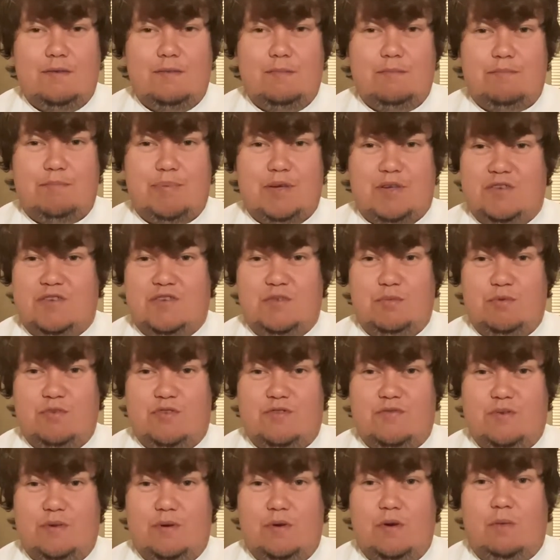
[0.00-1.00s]
because he was
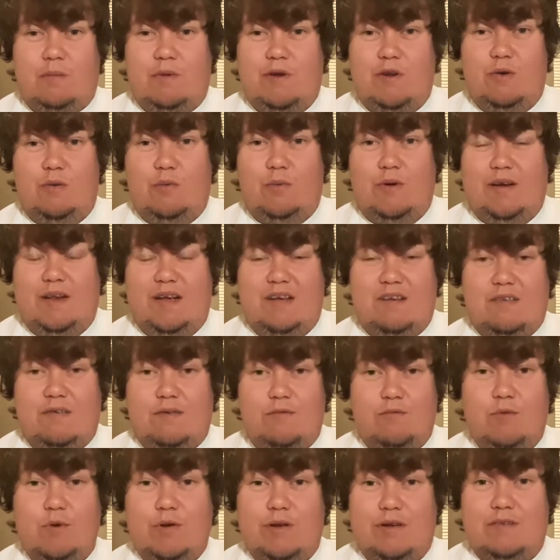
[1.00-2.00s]
phenomenal and had
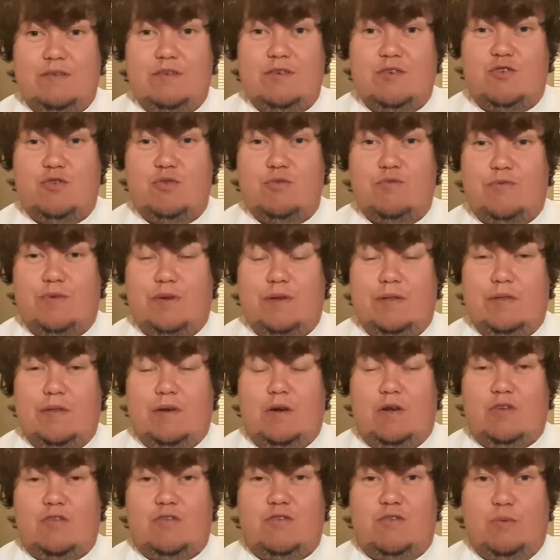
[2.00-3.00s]
really, truthfully, the
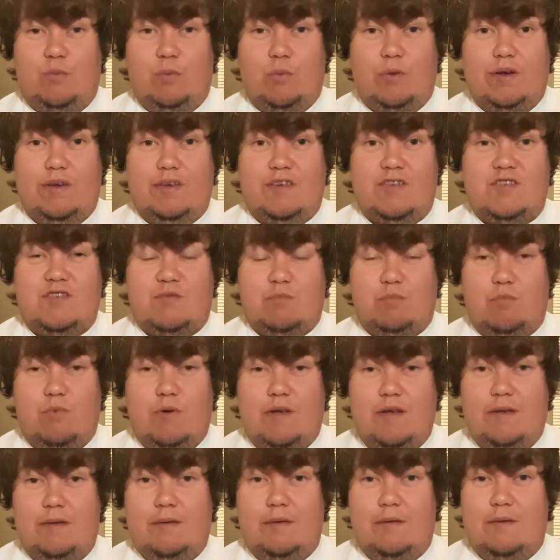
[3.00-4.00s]
last few weeks
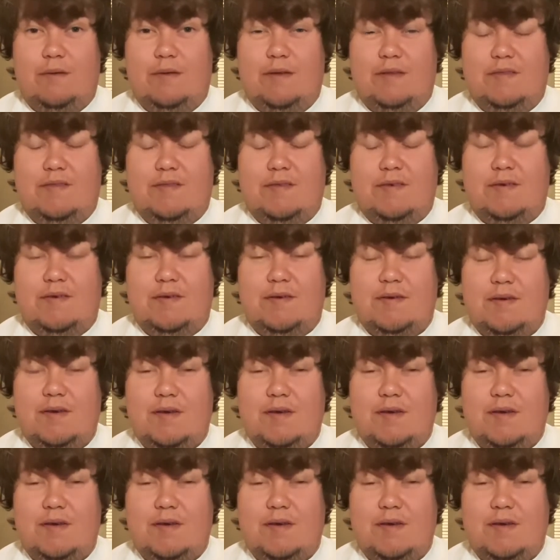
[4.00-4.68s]
in the